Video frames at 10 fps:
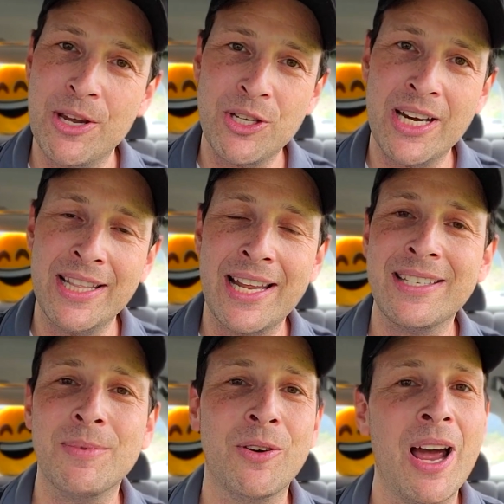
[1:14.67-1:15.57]
make sure to hit that
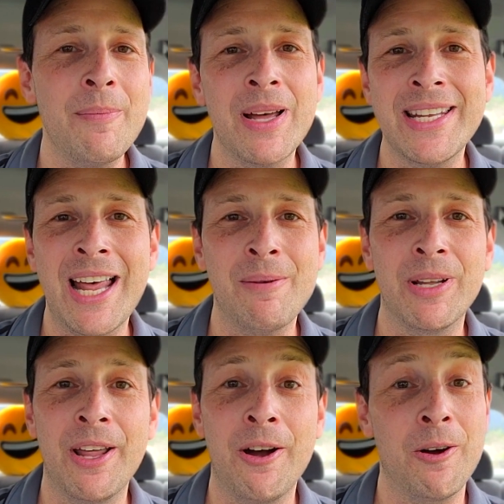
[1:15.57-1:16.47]
subscribe button down
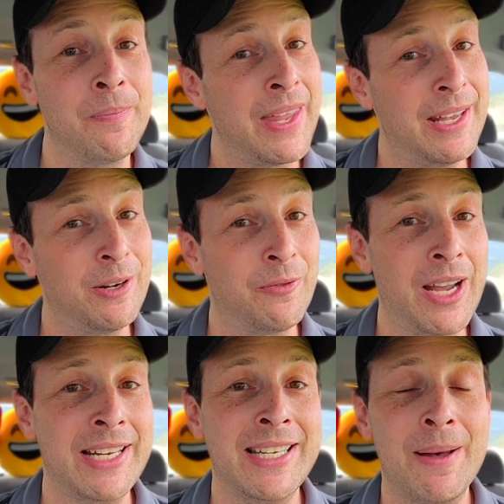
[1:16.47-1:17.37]
below. And don't
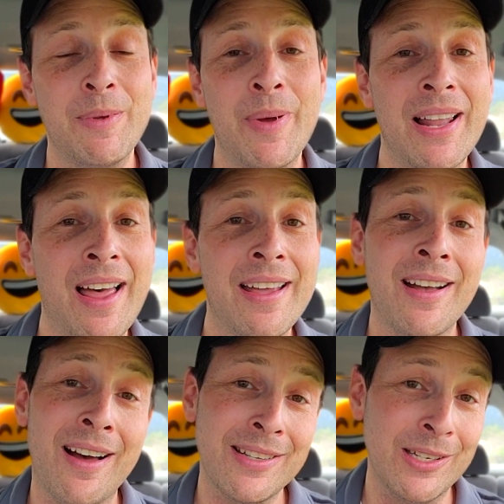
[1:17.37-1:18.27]
forget to tap the bell
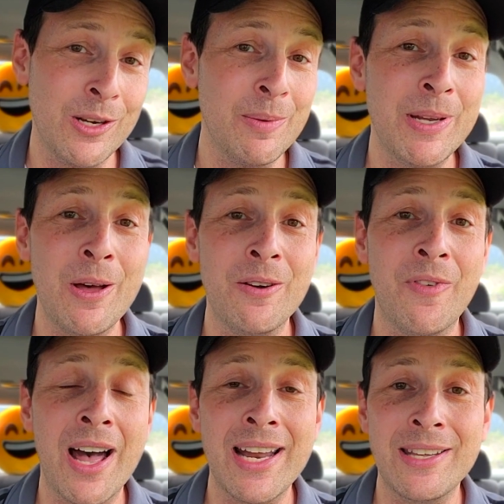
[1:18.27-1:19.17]
icon so you can be
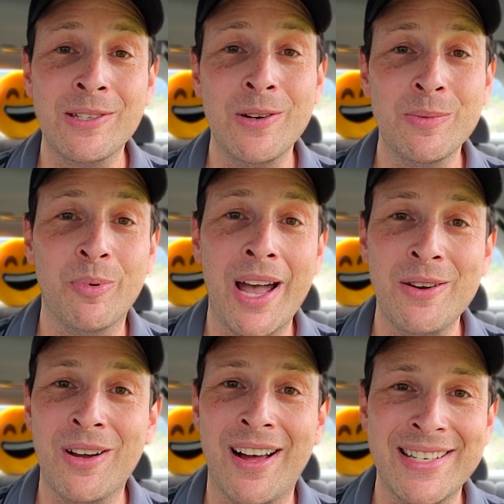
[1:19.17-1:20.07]
notified as soon as brand
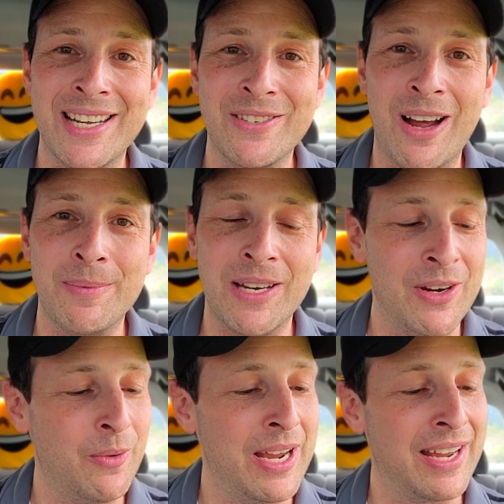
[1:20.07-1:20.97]
new content drops
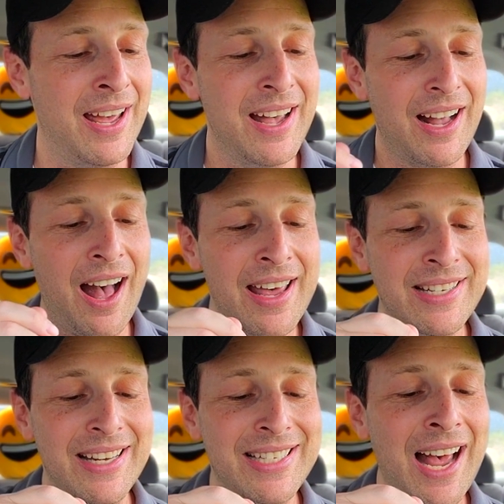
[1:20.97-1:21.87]
every week. Guys,
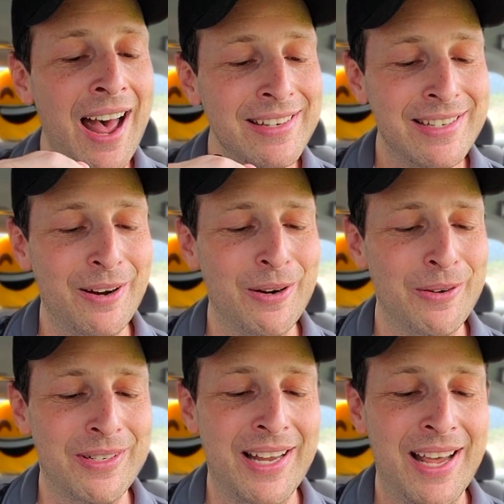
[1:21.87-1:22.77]
the
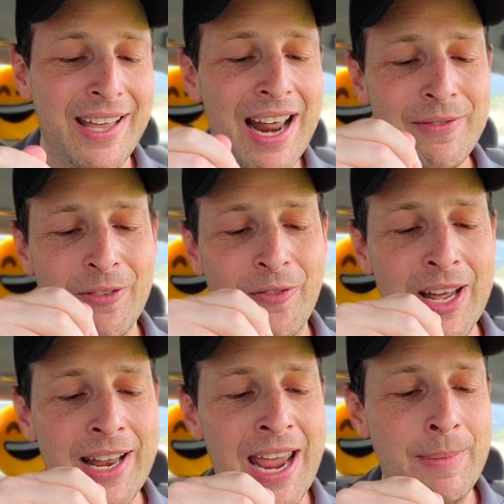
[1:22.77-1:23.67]
tachos, kind of a
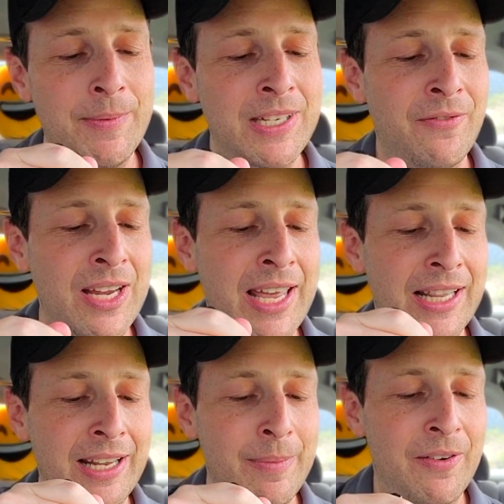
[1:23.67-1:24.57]
fun name. Let me see if I can get a
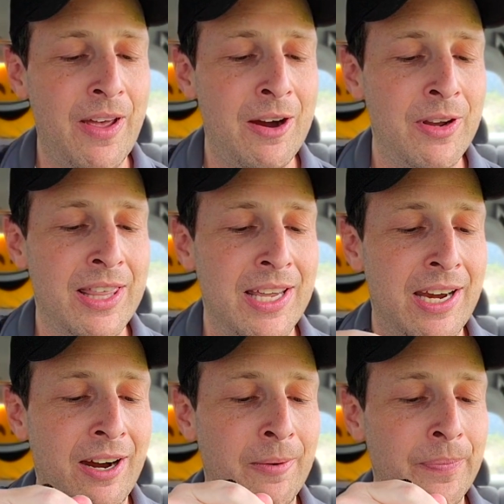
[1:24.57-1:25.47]
little bit of everything
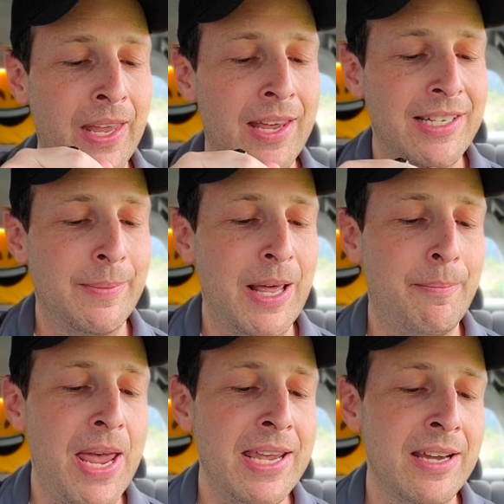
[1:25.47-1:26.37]
here. Some of the
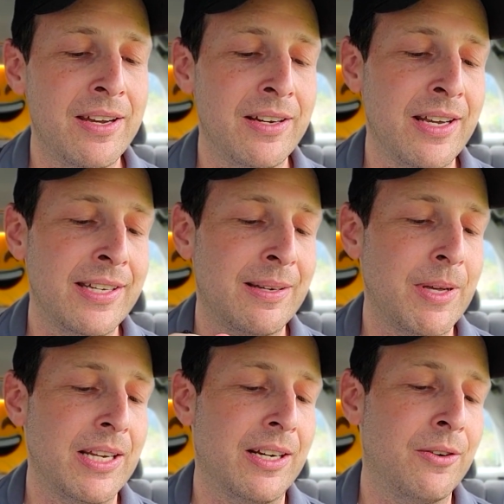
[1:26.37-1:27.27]
bacon goodness, some
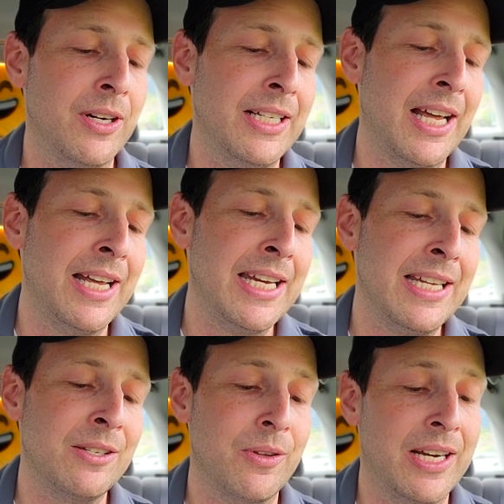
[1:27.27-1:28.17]
of the grilled
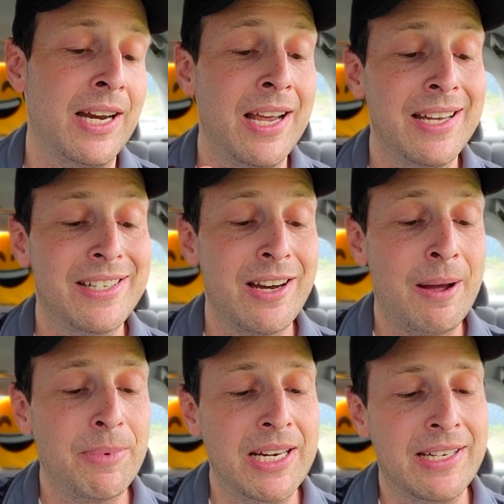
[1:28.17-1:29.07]
onions, or the
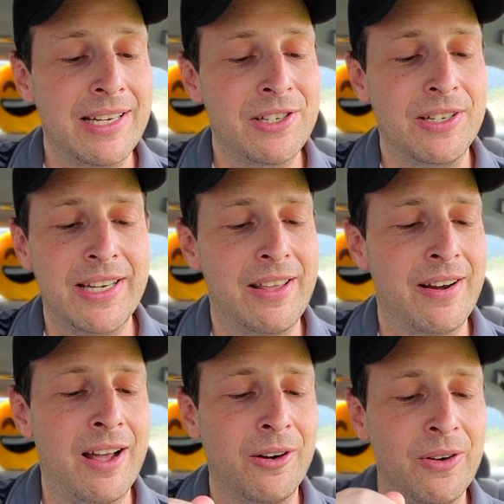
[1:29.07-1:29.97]
chopped onions, I should say, they're
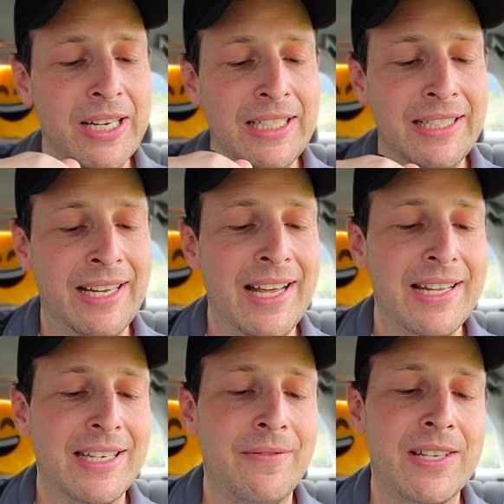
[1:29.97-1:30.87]
not grilled.
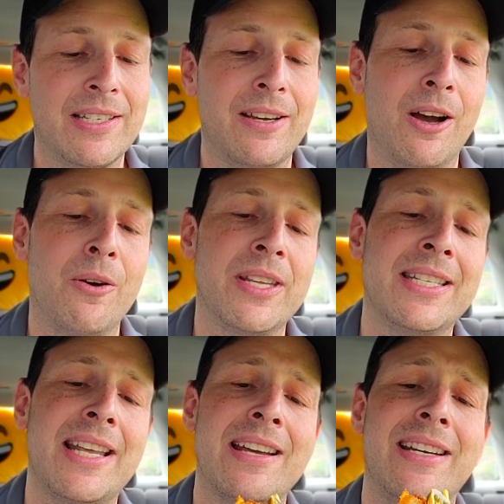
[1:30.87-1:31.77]
Let's give this a go. This
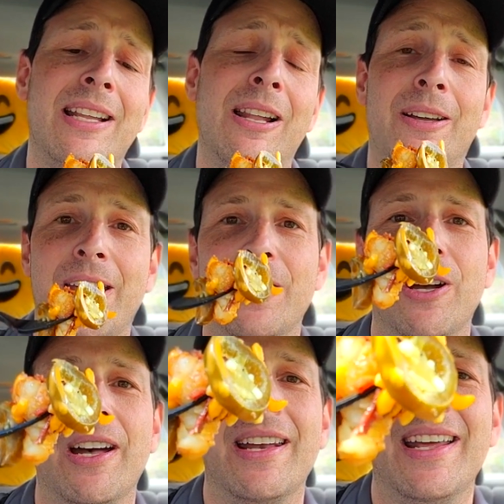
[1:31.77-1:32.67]
is actually looking
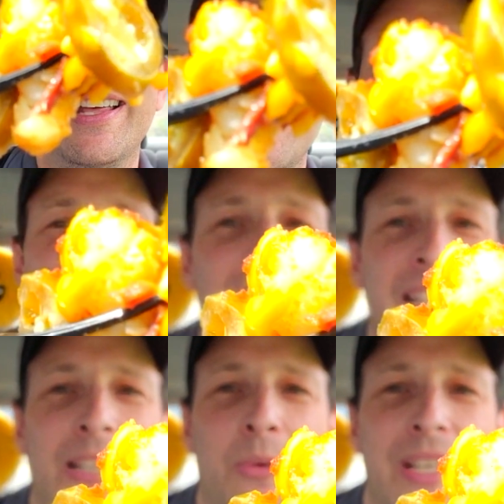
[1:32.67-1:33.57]
good. Let me give you a
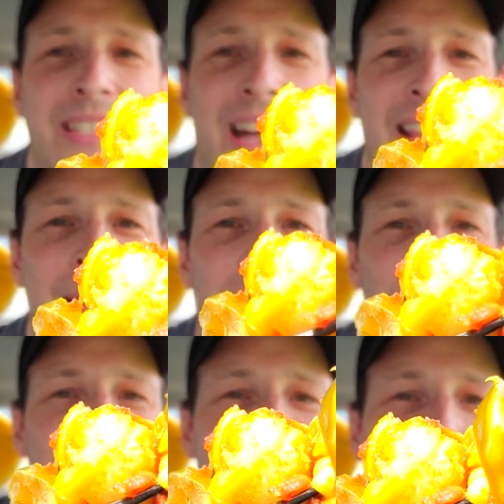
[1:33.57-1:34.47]
little quick shot of that
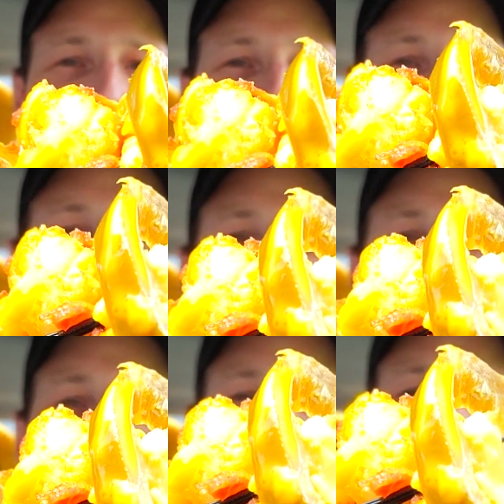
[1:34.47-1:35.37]
before I jump in.
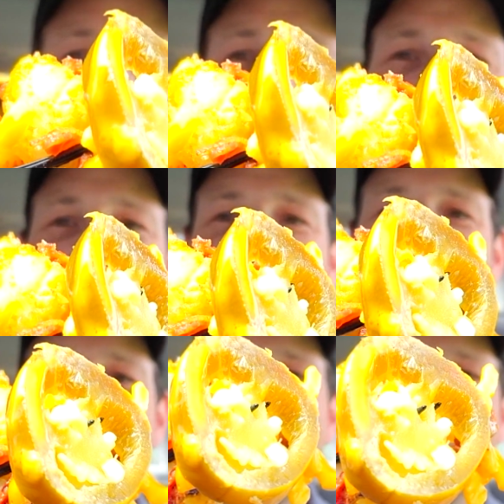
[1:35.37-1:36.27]
Lovely
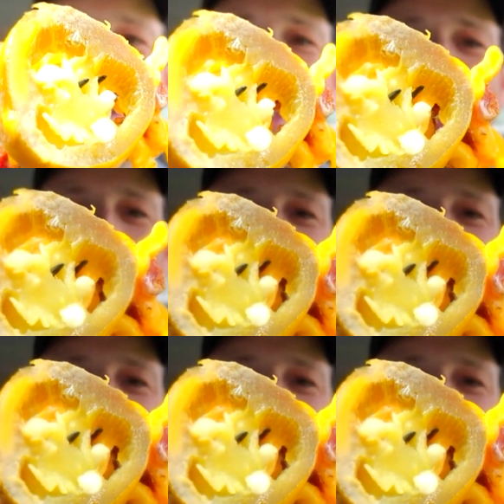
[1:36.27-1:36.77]
situation here, guys. A little